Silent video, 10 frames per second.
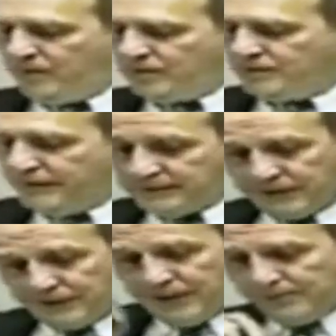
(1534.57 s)
It was felt
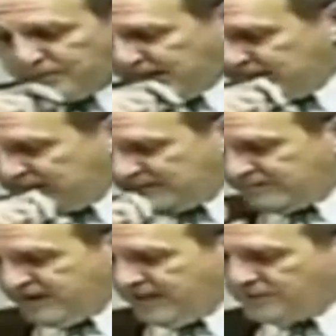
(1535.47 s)
that the uprising in
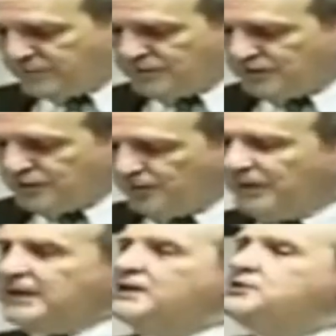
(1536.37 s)
France was a
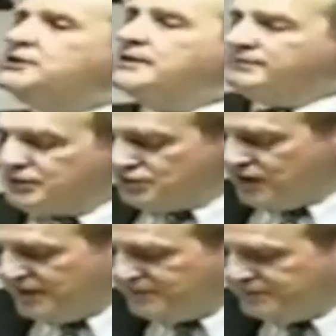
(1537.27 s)
duplication of the
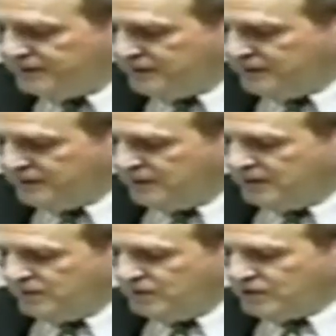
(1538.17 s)
strife
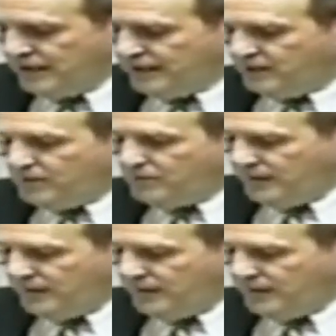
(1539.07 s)
which led our